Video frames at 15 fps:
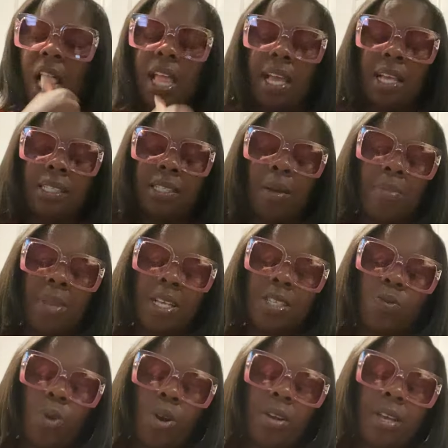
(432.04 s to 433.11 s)
And
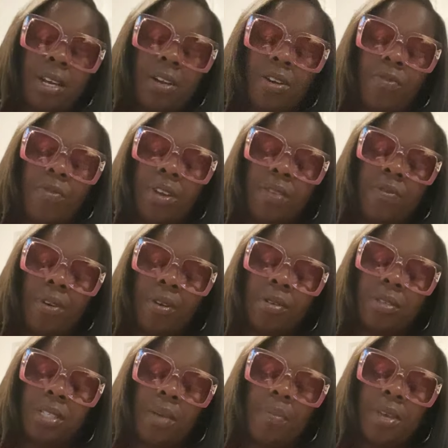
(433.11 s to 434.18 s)
something's working in the
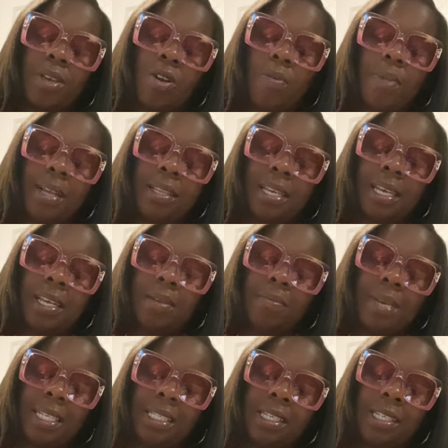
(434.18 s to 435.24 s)
reverse. Some of y'all about to get a
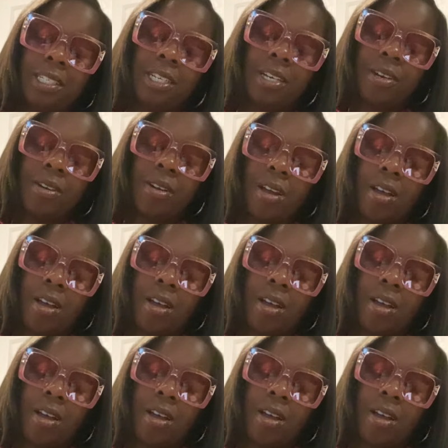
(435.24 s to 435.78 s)
message here.